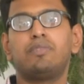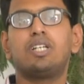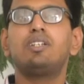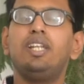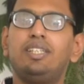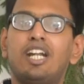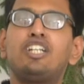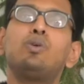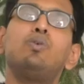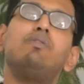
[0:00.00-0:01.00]
Generally
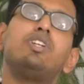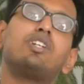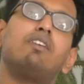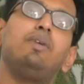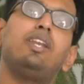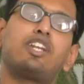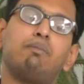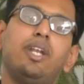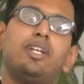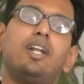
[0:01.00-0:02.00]
there are two which are being
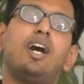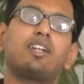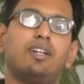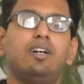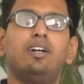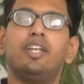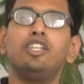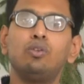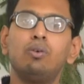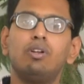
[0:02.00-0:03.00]
recommended, are
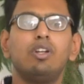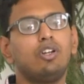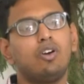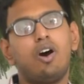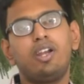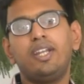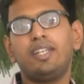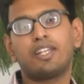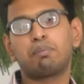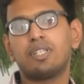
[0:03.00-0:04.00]
Hindu or
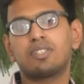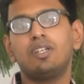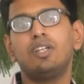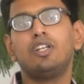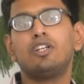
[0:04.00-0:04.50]
Indian Express.